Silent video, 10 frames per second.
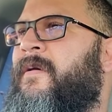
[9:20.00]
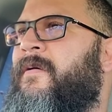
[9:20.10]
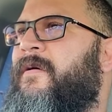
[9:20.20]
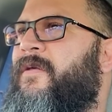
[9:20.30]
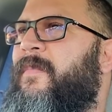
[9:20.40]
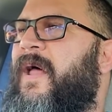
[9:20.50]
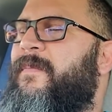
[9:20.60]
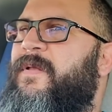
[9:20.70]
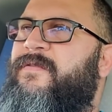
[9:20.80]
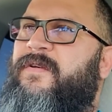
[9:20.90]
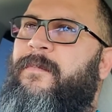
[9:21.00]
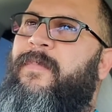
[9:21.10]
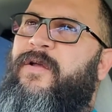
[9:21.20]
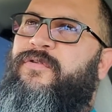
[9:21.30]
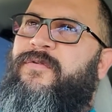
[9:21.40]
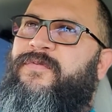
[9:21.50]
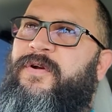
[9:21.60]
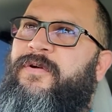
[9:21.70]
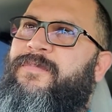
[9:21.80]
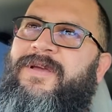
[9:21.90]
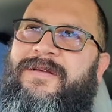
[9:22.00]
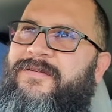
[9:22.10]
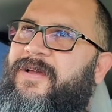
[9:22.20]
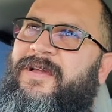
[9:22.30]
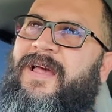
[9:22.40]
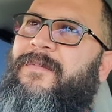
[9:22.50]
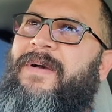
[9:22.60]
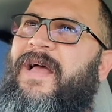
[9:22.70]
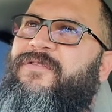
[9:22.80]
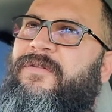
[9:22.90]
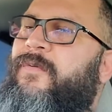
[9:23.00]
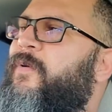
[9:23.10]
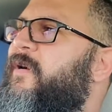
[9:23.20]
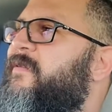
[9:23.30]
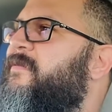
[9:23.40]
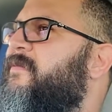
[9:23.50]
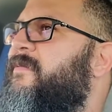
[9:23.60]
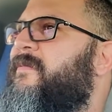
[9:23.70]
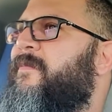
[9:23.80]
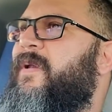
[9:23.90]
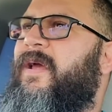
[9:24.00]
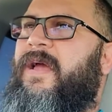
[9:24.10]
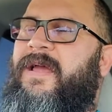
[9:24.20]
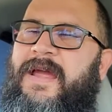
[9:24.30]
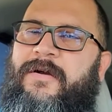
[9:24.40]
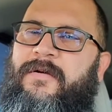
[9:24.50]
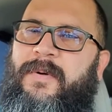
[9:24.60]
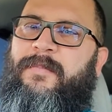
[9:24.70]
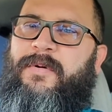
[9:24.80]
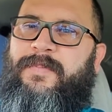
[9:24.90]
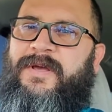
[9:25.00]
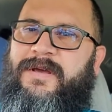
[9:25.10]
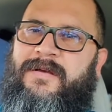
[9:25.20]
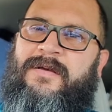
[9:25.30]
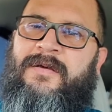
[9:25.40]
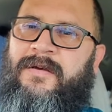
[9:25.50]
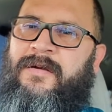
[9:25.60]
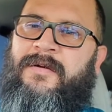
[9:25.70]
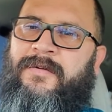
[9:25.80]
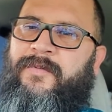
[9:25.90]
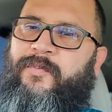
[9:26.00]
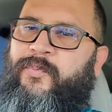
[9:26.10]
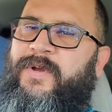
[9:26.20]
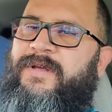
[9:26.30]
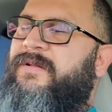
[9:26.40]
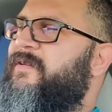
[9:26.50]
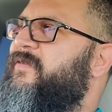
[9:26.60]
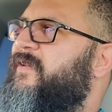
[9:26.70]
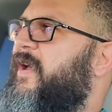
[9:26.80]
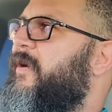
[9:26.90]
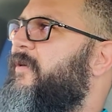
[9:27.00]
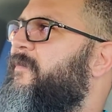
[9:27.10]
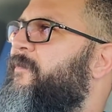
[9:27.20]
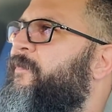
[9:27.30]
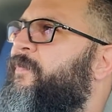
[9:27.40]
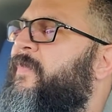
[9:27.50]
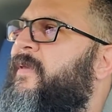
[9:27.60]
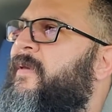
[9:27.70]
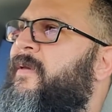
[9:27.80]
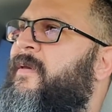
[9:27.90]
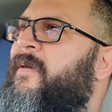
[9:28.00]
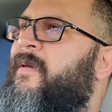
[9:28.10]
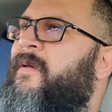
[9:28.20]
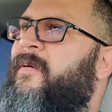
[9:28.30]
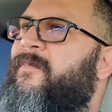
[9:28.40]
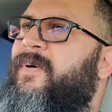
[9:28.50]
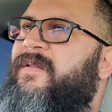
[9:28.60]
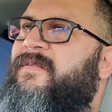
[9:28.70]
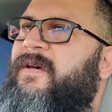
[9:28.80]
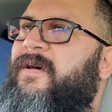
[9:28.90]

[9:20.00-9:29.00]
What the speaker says: There might have been some measure of fear in me. I gotta imagine there was, but I can't remember being really scared. But